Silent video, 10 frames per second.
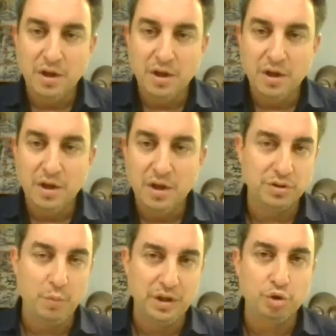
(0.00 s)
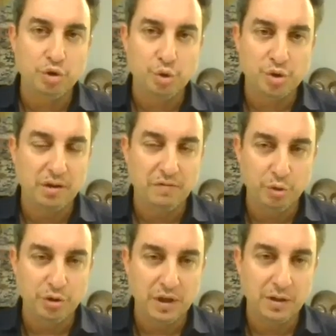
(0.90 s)
and we're telling those
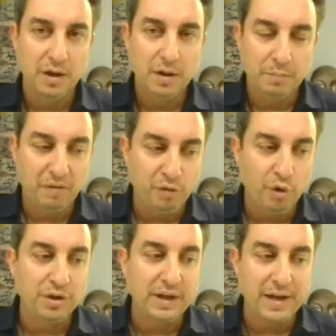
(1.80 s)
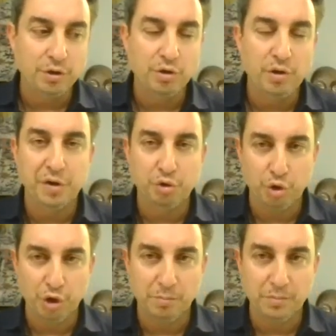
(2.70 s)
that we need to start voting
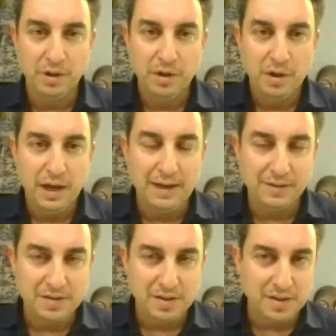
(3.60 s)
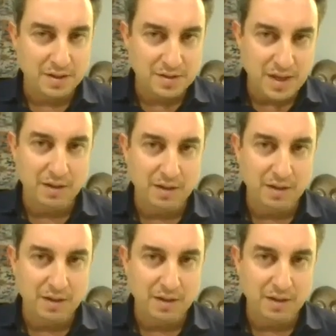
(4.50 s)
before the end of the term.